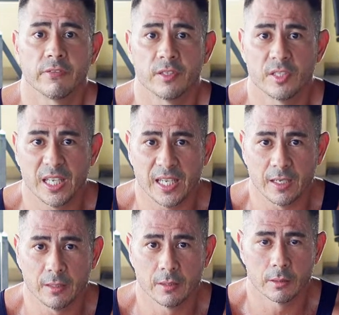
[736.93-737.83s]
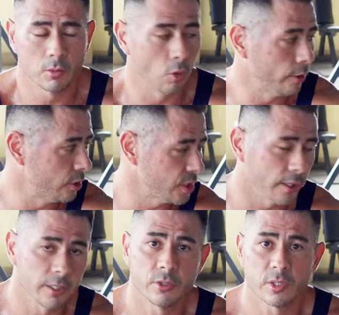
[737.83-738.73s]
fatigued or you're
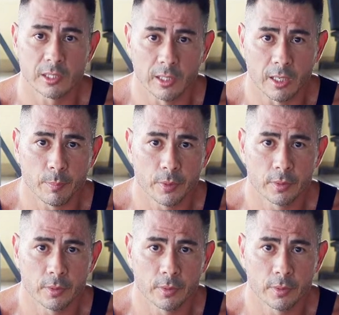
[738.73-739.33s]
starting to slip,